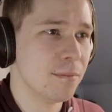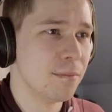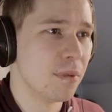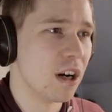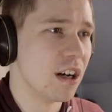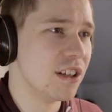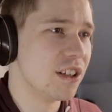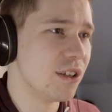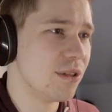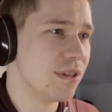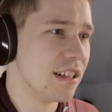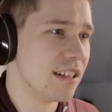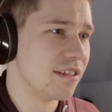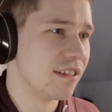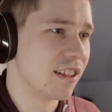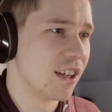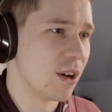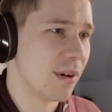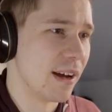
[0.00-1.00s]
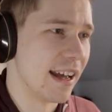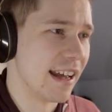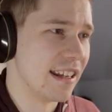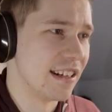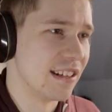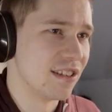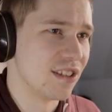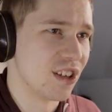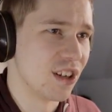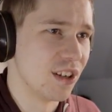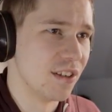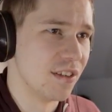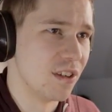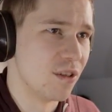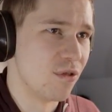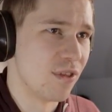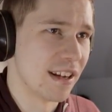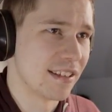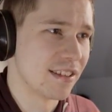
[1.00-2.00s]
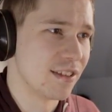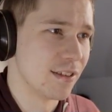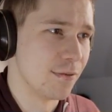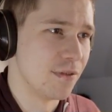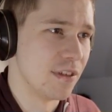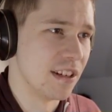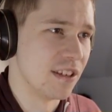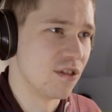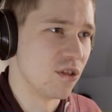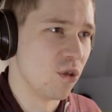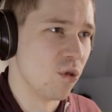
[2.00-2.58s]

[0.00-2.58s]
But I do need to go ahead and turn the rest of this